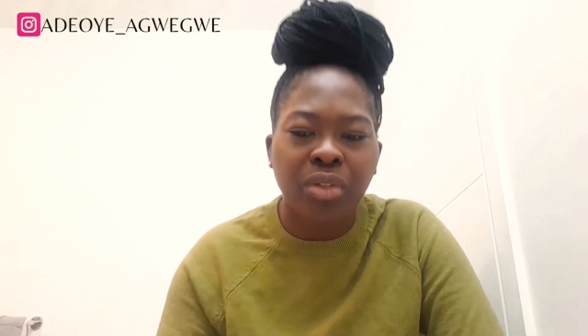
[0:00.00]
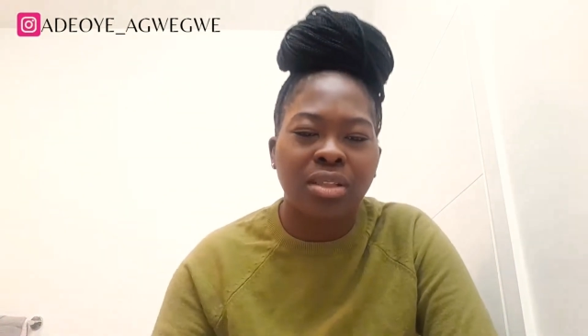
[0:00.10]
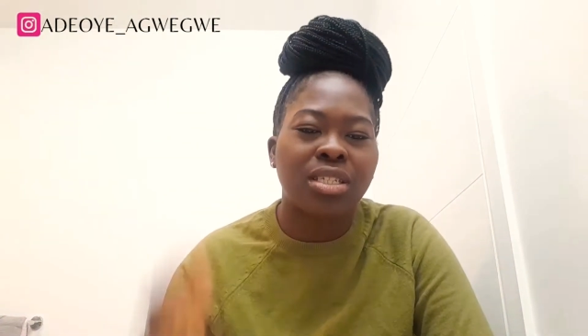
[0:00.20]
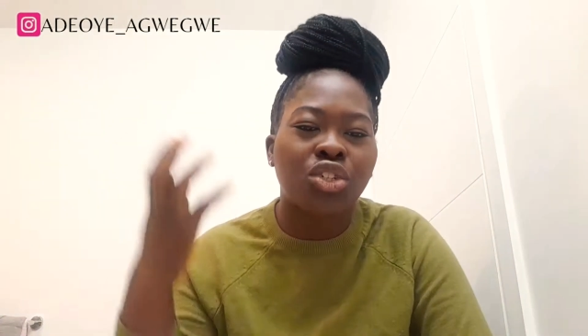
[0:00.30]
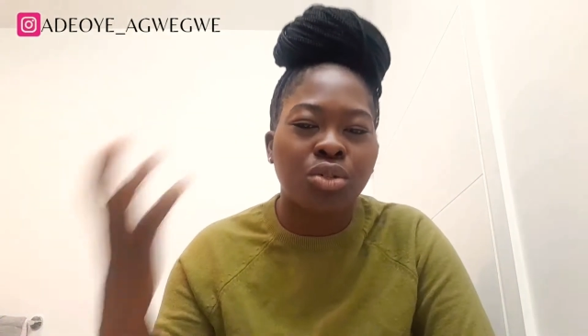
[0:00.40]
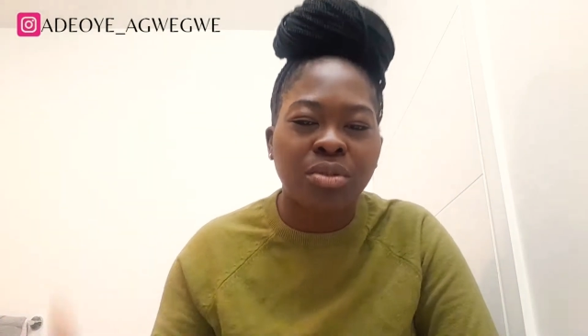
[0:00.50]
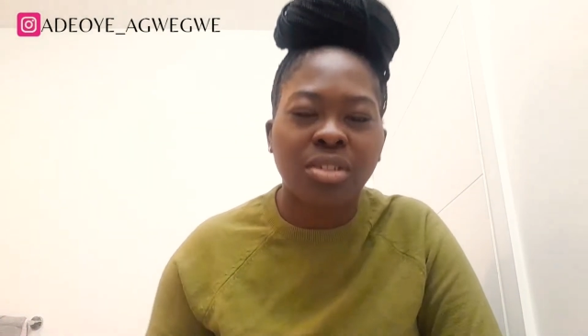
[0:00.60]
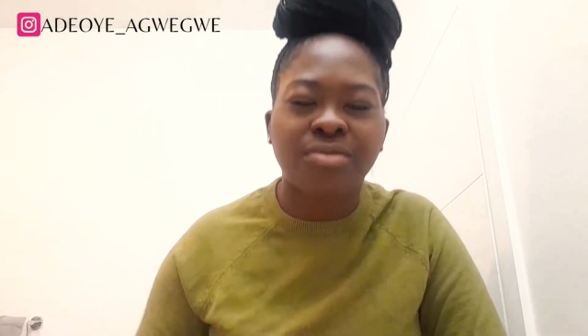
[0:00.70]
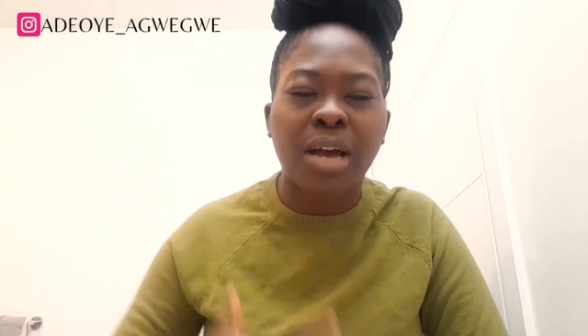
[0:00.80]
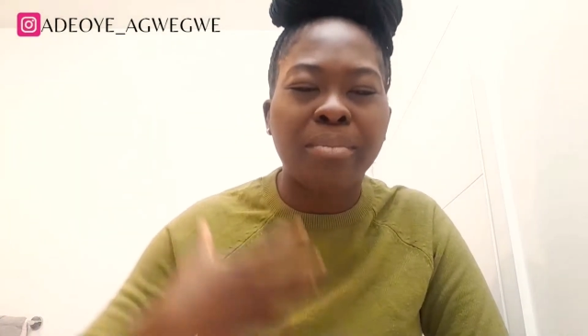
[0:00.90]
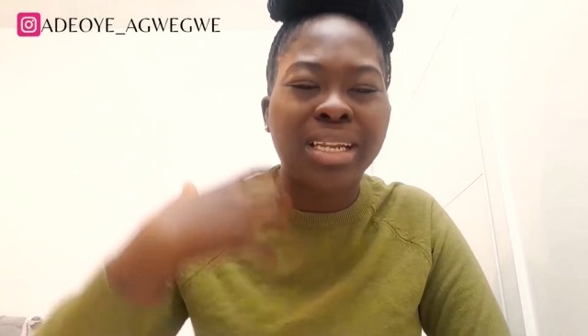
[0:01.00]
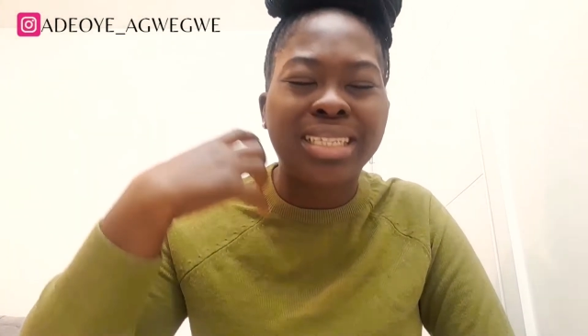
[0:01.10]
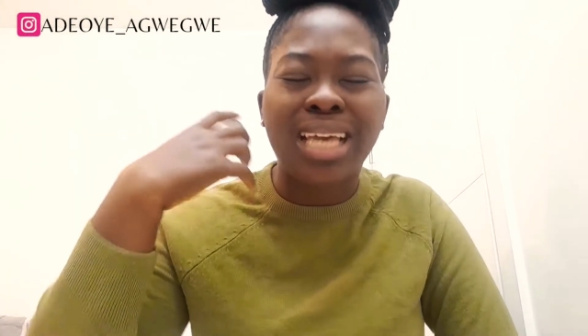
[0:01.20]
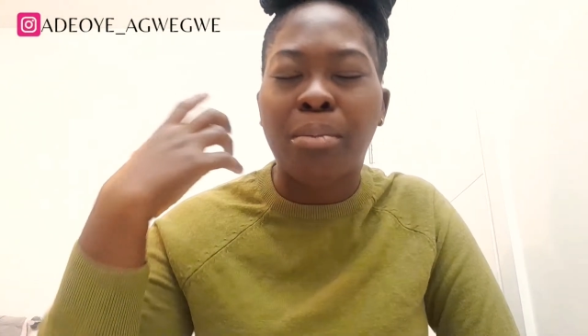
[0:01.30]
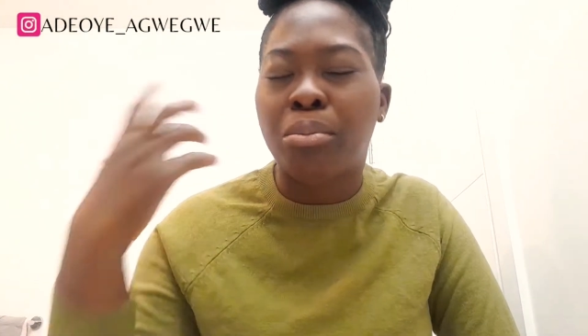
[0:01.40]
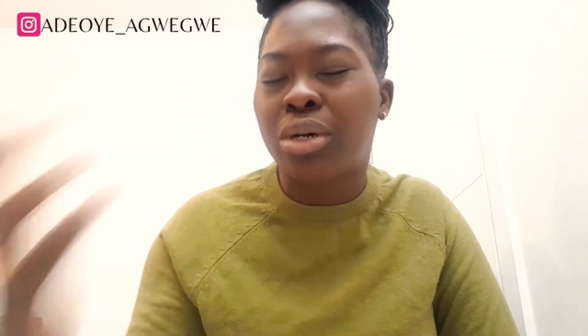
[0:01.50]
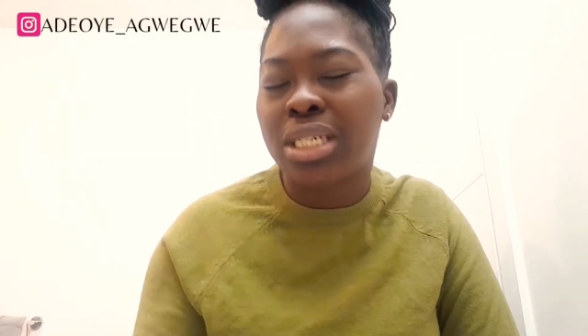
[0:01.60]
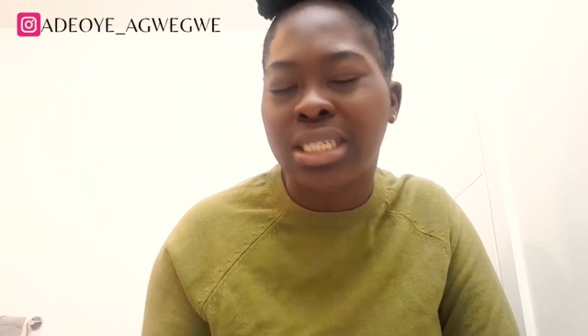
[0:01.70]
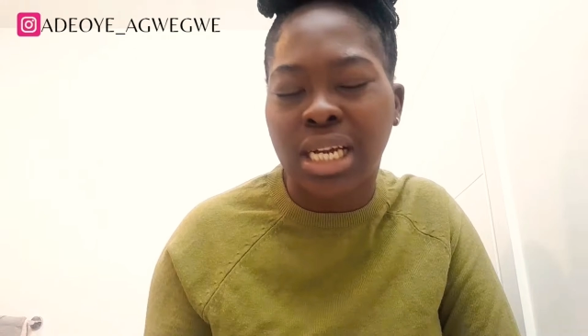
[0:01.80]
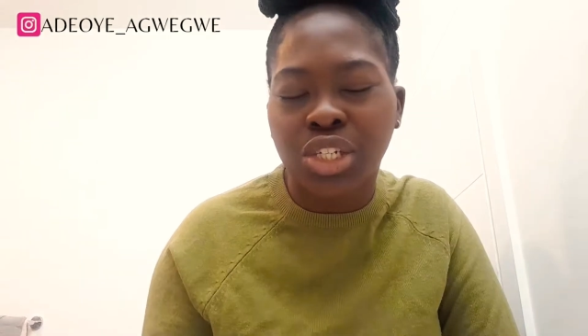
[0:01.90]
this this family they are
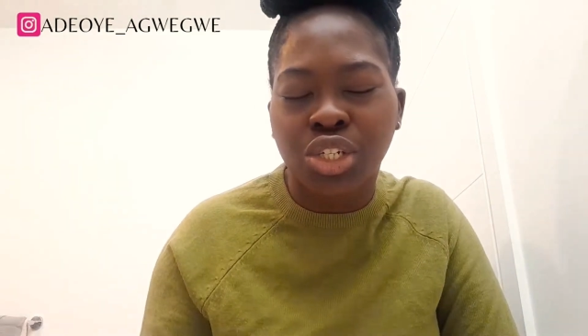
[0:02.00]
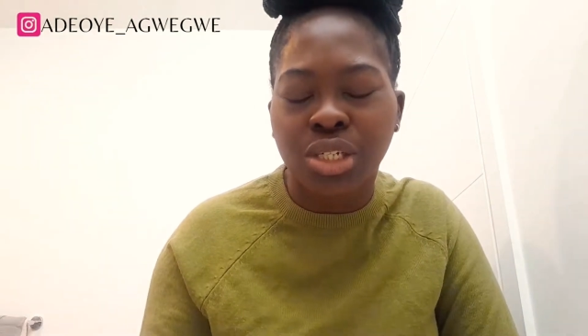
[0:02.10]
mourning their